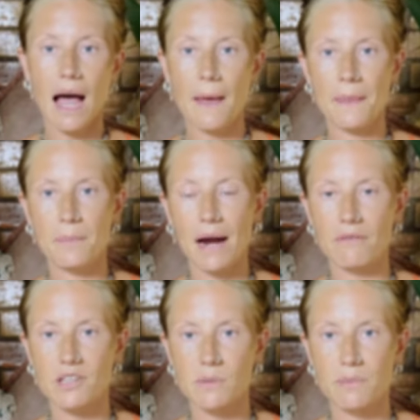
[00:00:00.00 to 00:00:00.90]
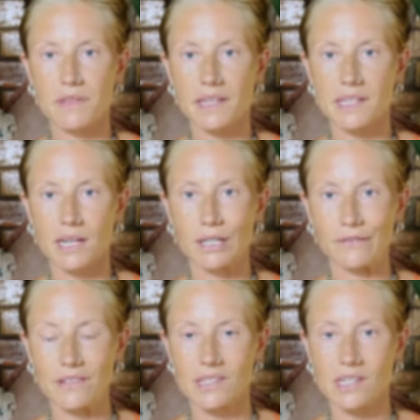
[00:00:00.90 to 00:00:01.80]
and the parasympathetic
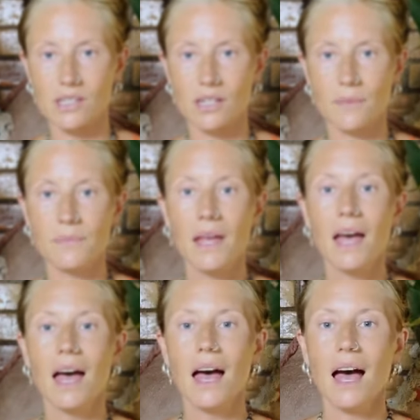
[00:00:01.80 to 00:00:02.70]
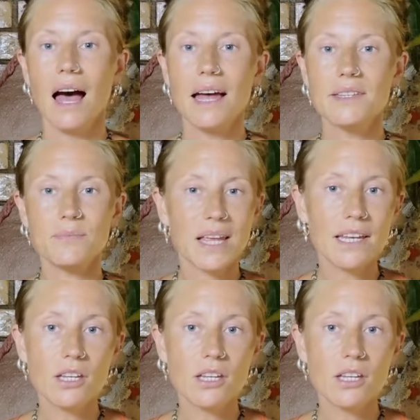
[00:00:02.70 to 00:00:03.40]
nervous system. And in